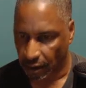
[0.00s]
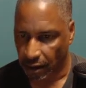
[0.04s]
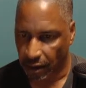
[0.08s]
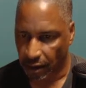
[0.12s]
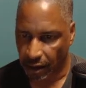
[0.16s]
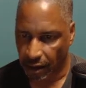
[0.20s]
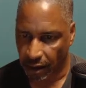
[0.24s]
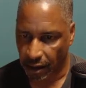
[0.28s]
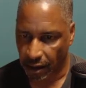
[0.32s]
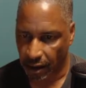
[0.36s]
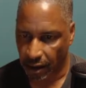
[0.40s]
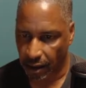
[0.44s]

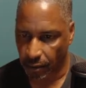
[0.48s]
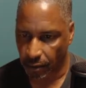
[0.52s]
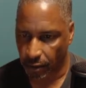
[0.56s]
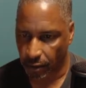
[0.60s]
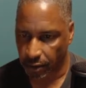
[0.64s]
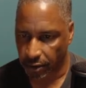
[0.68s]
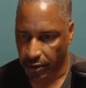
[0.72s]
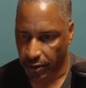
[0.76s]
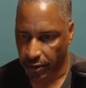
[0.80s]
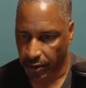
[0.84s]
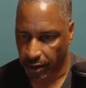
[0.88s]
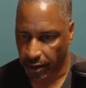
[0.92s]
Yeah, I
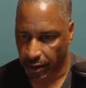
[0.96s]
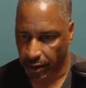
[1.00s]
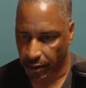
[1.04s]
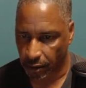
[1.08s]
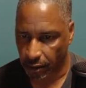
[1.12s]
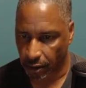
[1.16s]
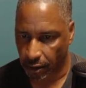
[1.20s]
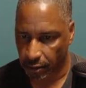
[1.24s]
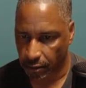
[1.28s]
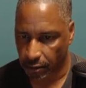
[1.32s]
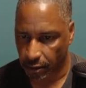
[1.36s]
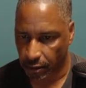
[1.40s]
want to do that in
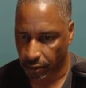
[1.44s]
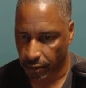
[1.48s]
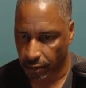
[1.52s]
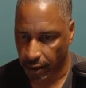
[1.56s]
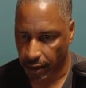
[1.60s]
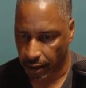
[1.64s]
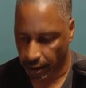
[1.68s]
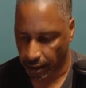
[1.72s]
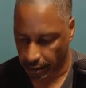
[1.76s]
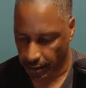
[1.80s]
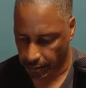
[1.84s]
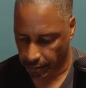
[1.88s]
all
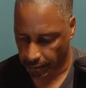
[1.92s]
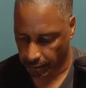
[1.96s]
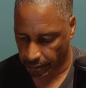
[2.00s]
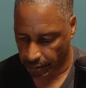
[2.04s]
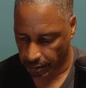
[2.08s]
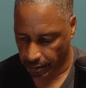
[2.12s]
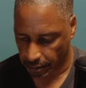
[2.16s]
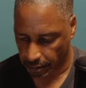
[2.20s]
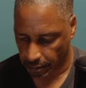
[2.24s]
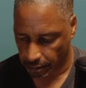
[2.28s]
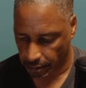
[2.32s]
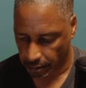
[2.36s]
lowercase.
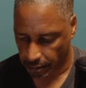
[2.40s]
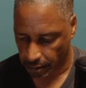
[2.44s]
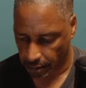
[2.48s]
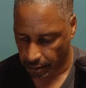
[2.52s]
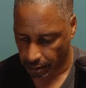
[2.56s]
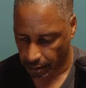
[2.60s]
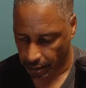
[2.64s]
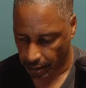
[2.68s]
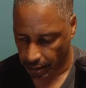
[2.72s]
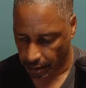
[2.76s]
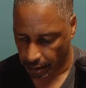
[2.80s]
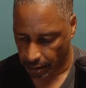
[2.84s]

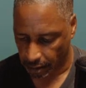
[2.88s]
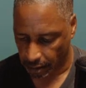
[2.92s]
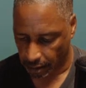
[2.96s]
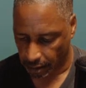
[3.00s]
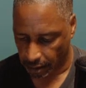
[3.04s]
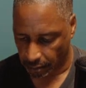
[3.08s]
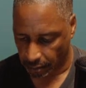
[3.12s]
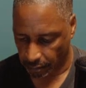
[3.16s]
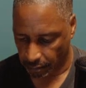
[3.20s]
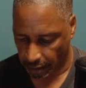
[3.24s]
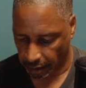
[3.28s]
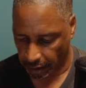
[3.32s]

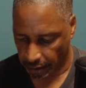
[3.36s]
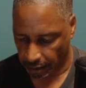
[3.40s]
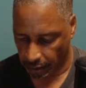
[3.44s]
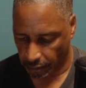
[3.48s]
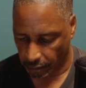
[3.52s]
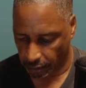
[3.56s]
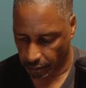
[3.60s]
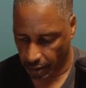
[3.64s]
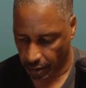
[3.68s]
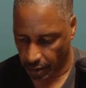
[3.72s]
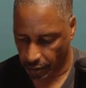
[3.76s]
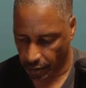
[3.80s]
My
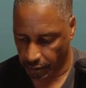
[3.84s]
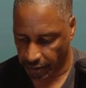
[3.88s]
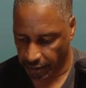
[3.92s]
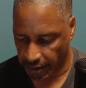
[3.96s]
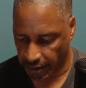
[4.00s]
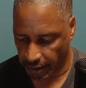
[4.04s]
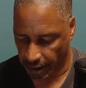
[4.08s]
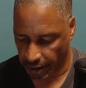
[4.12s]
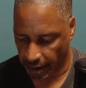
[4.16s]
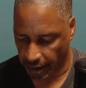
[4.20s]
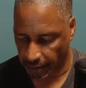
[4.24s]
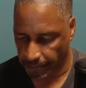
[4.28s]
new host
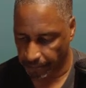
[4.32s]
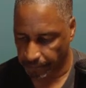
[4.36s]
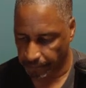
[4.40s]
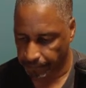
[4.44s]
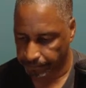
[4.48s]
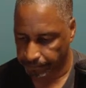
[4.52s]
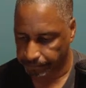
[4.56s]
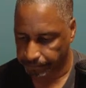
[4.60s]
name.